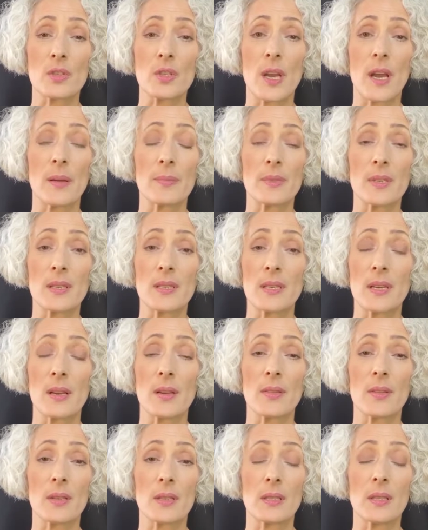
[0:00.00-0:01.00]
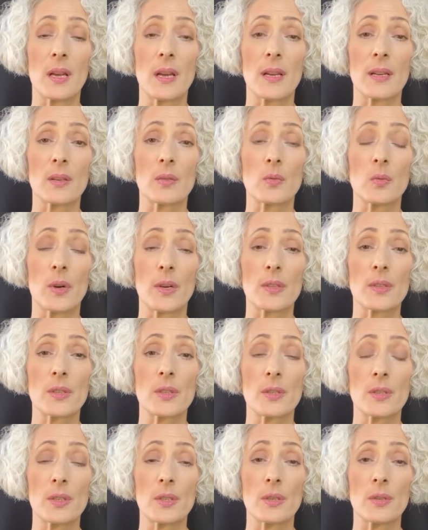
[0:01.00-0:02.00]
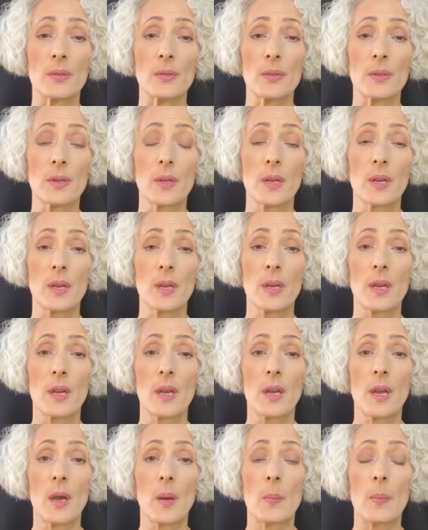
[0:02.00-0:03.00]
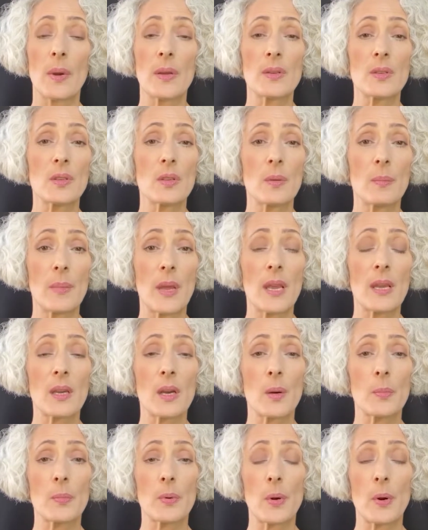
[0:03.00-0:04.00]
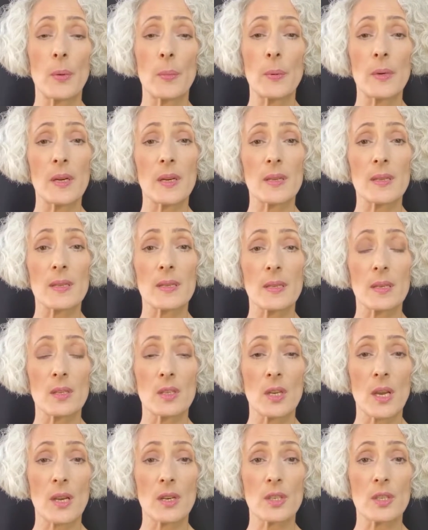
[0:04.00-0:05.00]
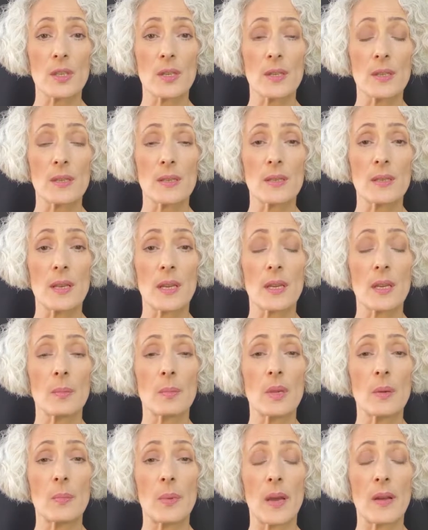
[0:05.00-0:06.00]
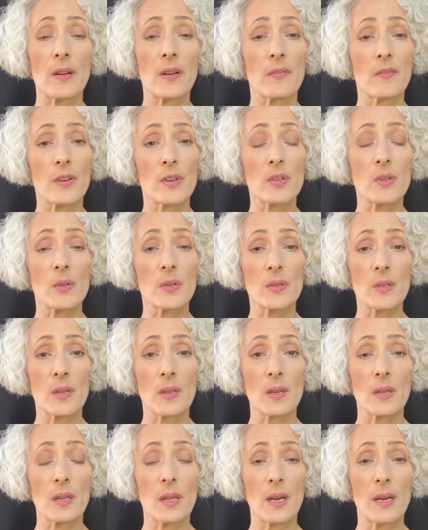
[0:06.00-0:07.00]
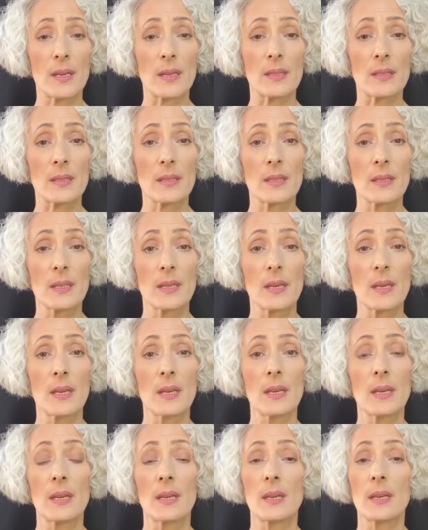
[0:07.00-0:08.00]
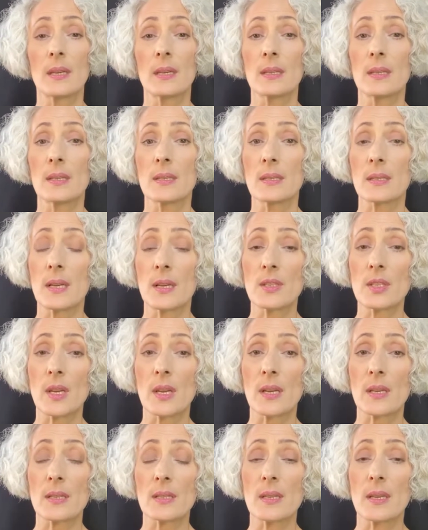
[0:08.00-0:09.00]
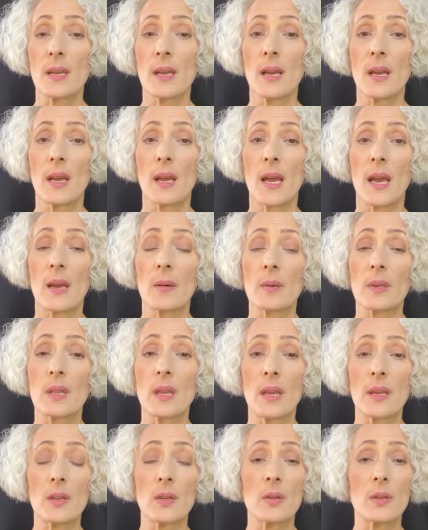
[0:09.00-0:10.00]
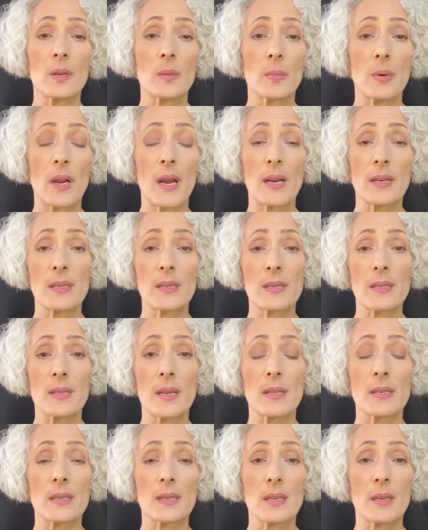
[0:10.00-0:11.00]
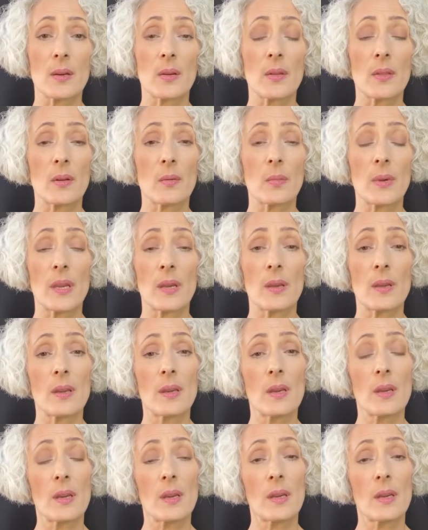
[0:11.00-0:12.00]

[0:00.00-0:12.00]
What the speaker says: job to tell the client what to do, but to make appropriate suggestions that could be beneficial to the client, such as, I would like you to practice that skill that we